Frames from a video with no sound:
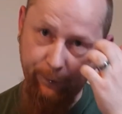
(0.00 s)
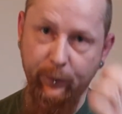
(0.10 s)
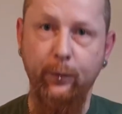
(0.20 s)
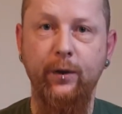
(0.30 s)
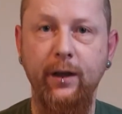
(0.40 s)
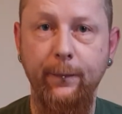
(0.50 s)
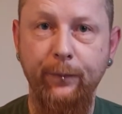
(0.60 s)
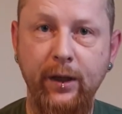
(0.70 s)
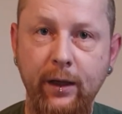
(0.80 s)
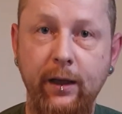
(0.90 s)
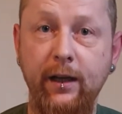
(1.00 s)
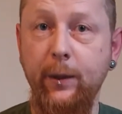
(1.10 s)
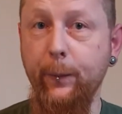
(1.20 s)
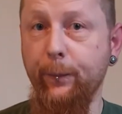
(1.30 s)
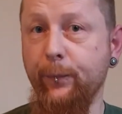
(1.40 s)
Okay,
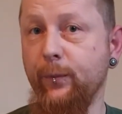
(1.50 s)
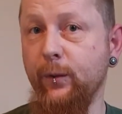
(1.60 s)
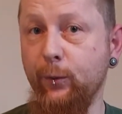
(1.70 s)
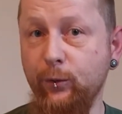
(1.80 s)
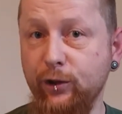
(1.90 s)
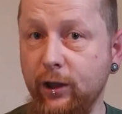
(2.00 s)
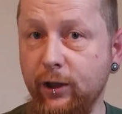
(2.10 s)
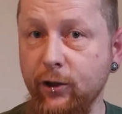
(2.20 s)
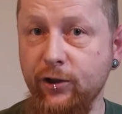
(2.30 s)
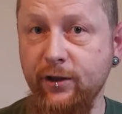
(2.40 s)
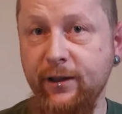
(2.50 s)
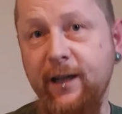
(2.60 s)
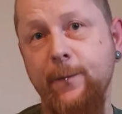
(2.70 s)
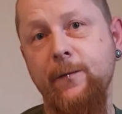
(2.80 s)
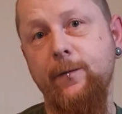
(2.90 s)
now those are just the
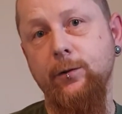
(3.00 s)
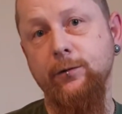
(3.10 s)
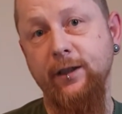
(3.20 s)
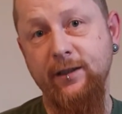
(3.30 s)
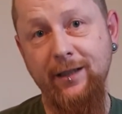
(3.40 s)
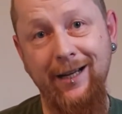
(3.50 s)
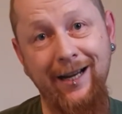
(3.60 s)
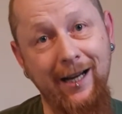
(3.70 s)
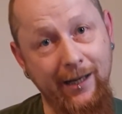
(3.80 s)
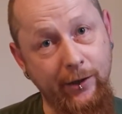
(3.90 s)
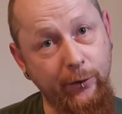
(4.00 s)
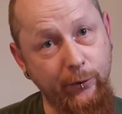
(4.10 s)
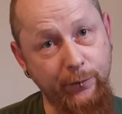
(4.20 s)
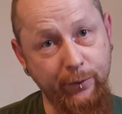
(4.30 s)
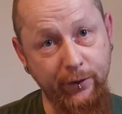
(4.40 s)
types of float rigs that I use
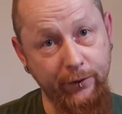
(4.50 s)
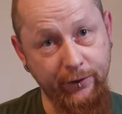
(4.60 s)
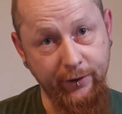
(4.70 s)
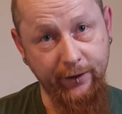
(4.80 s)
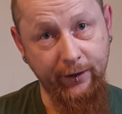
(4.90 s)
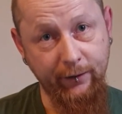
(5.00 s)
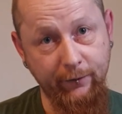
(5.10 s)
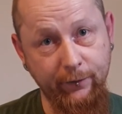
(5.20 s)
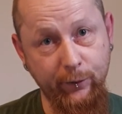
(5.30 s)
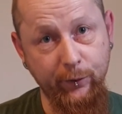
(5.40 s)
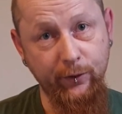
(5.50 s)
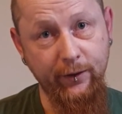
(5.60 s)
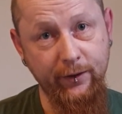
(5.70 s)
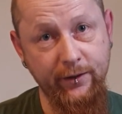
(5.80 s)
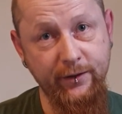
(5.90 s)
personally
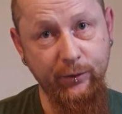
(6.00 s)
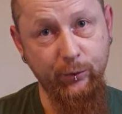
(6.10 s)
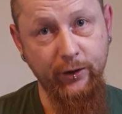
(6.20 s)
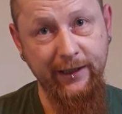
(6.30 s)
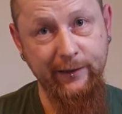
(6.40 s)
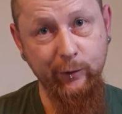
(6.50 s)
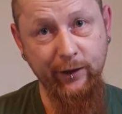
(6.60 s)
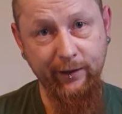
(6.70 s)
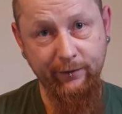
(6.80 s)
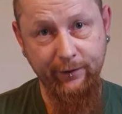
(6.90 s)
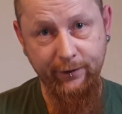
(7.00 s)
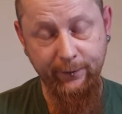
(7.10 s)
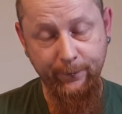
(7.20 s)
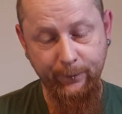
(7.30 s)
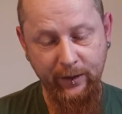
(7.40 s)
for stillwater or lake
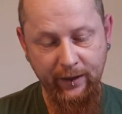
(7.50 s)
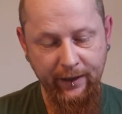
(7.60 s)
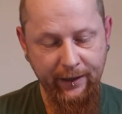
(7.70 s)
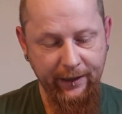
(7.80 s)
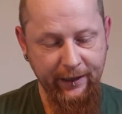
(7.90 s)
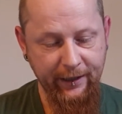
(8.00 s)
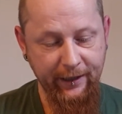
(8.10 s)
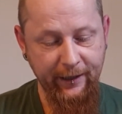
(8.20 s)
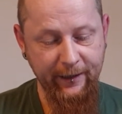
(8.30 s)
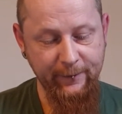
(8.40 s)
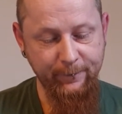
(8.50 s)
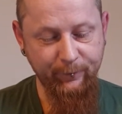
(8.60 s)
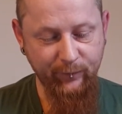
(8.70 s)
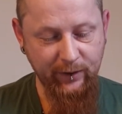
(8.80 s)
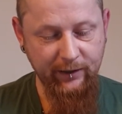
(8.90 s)
fishing. I
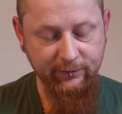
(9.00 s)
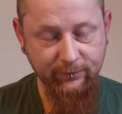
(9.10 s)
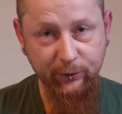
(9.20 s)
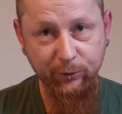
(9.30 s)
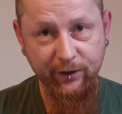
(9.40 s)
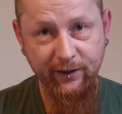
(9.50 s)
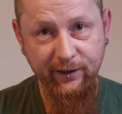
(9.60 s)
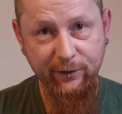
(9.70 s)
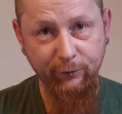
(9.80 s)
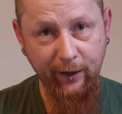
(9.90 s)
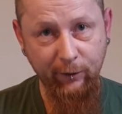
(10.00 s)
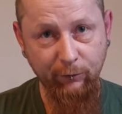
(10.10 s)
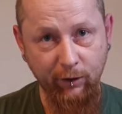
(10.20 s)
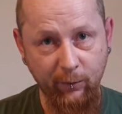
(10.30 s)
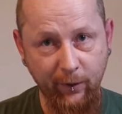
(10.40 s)
don't think there's a right or
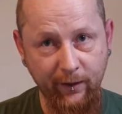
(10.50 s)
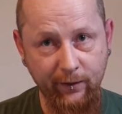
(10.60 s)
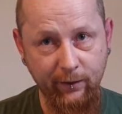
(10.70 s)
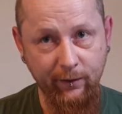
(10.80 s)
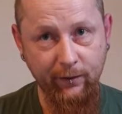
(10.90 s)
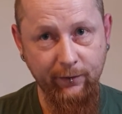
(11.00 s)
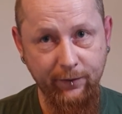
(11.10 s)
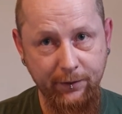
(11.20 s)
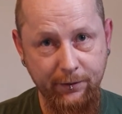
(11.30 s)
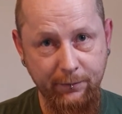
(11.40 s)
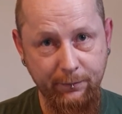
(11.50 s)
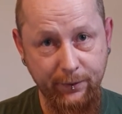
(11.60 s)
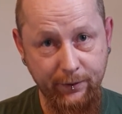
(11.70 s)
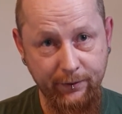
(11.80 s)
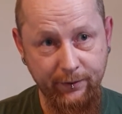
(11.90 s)
wrong way to fish them
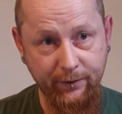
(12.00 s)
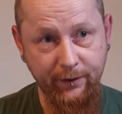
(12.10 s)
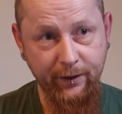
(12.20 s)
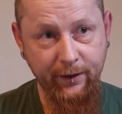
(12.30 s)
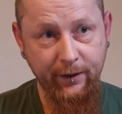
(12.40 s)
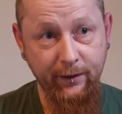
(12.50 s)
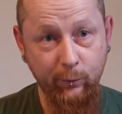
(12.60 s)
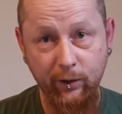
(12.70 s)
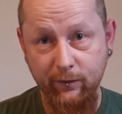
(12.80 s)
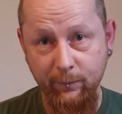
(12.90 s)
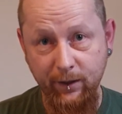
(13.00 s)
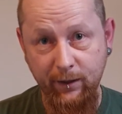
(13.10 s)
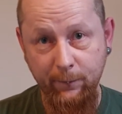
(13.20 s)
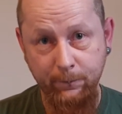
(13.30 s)
personally. They work for me.